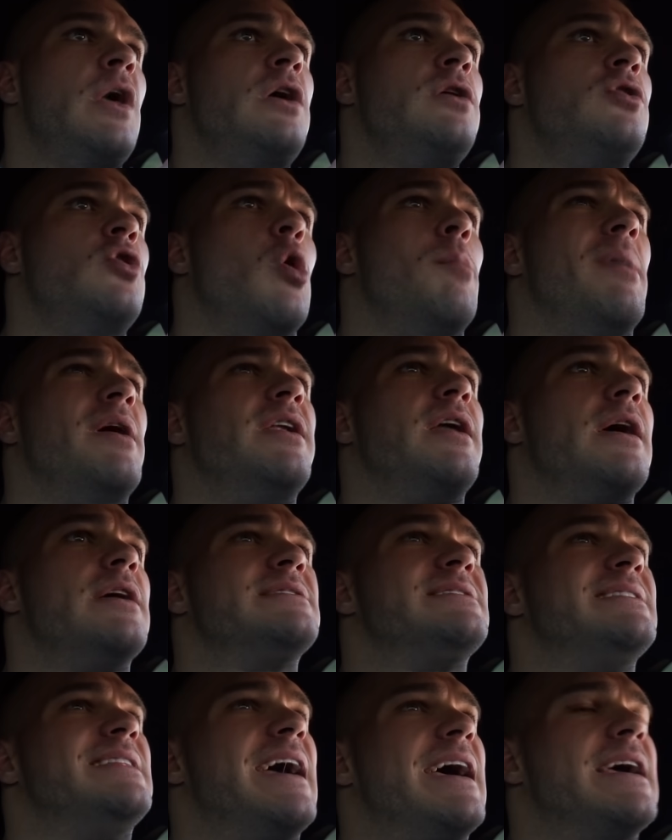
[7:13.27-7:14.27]
you know, Monday
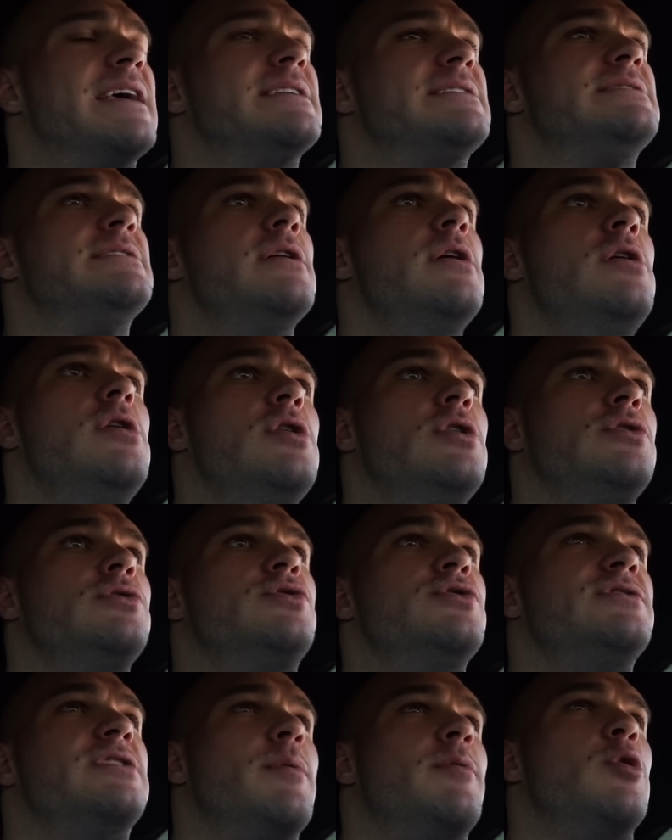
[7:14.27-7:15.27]
is legs,
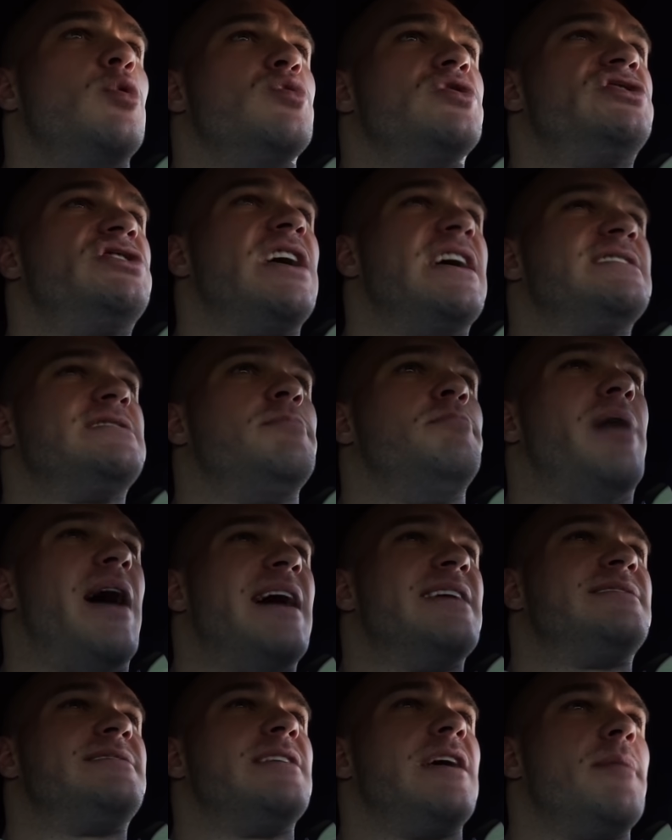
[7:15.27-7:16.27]
Tuesday we're doing chest
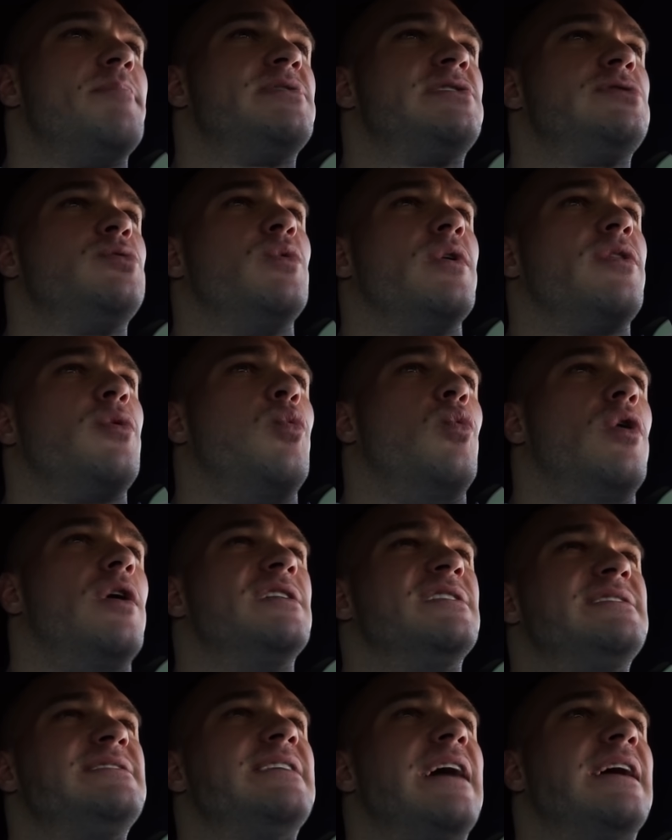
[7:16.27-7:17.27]
biceps with
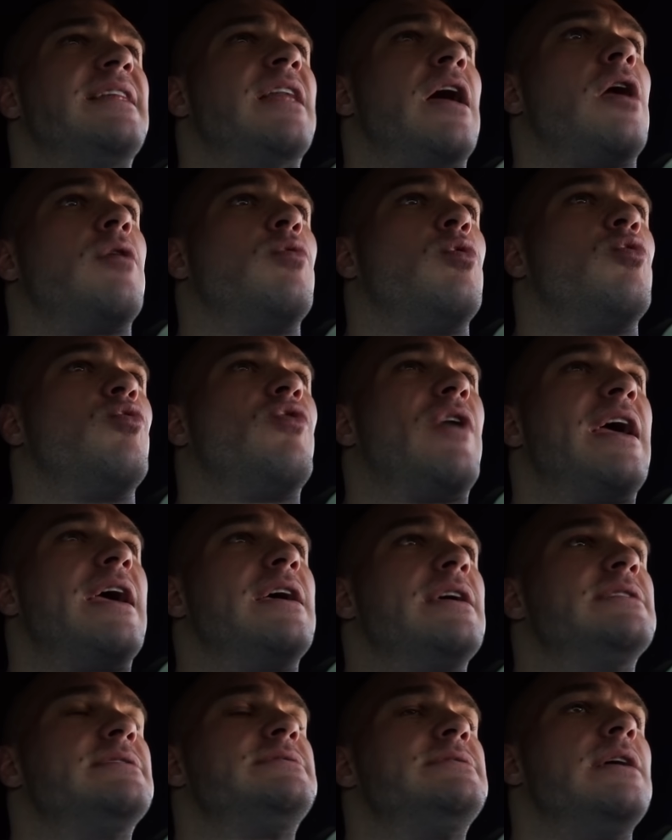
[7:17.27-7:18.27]
one side lateral
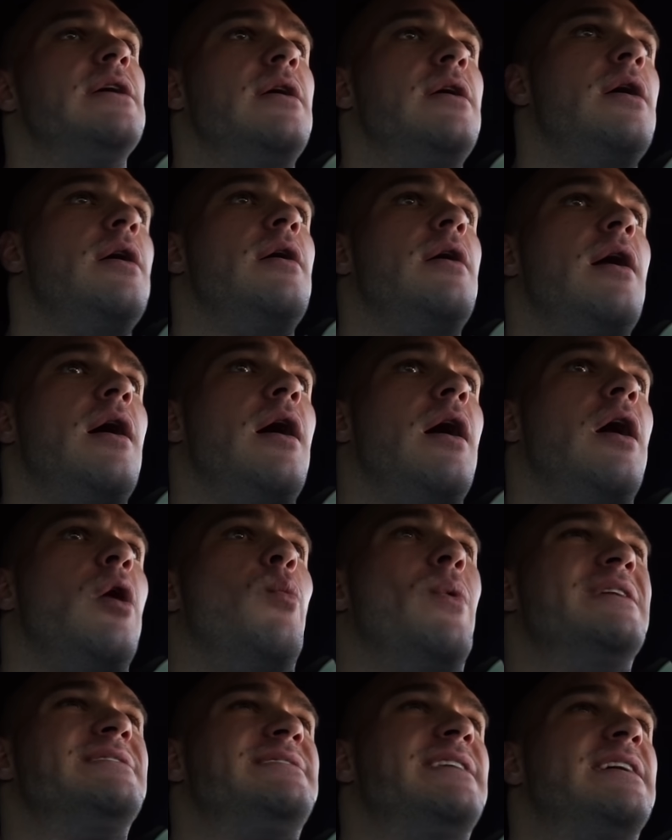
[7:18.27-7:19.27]
raise,
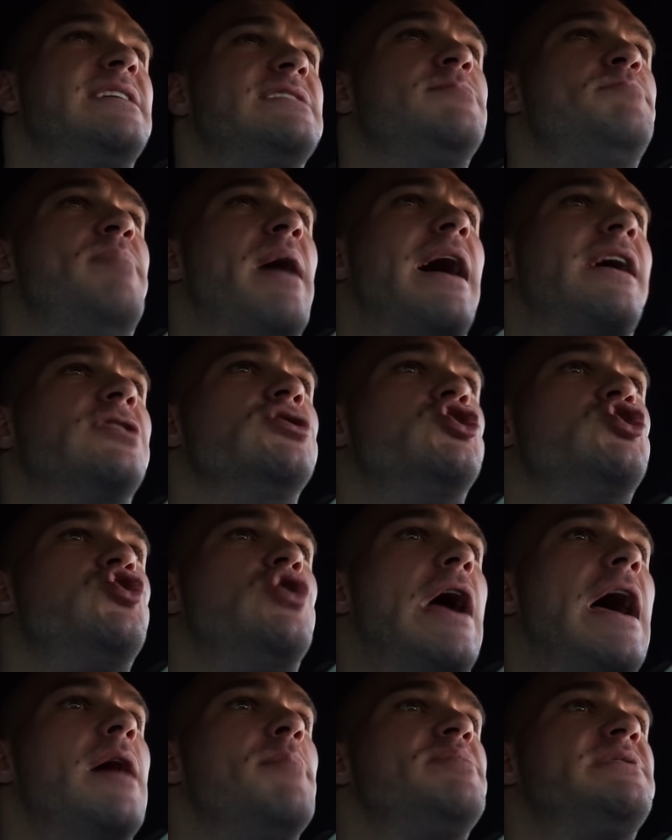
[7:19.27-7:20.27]
Wednesday is back and
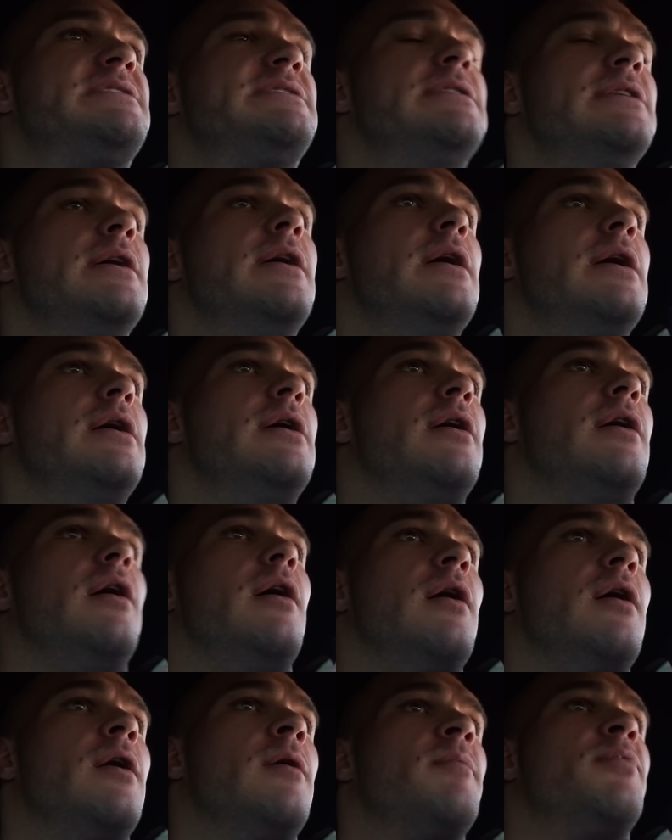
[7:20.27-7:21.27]
traps,
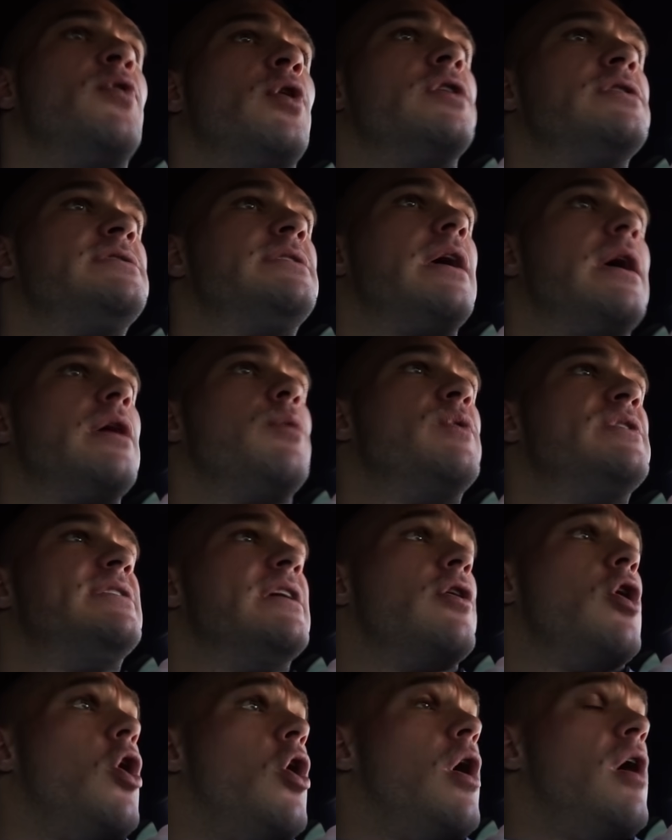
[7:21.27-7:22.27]
Thursday we
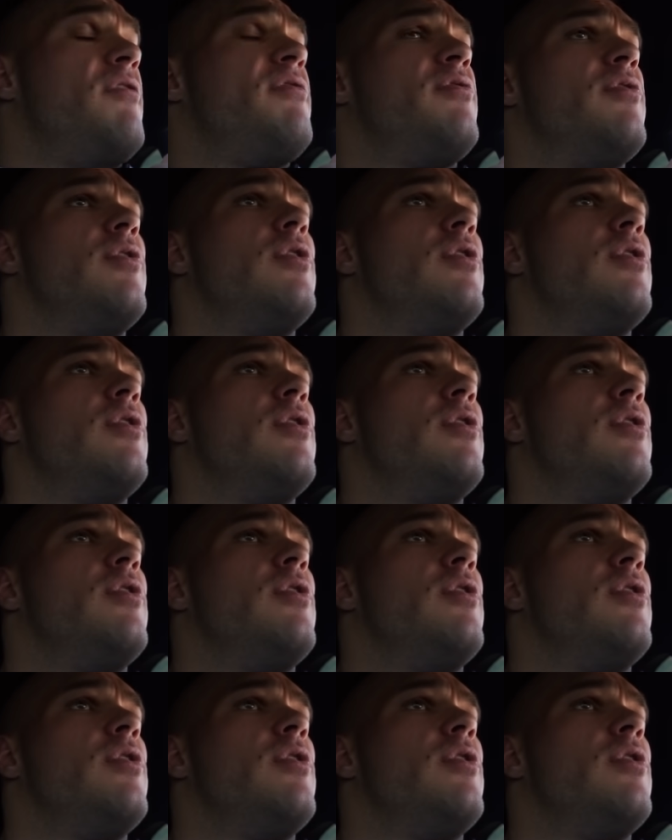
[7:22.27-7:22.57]
take off,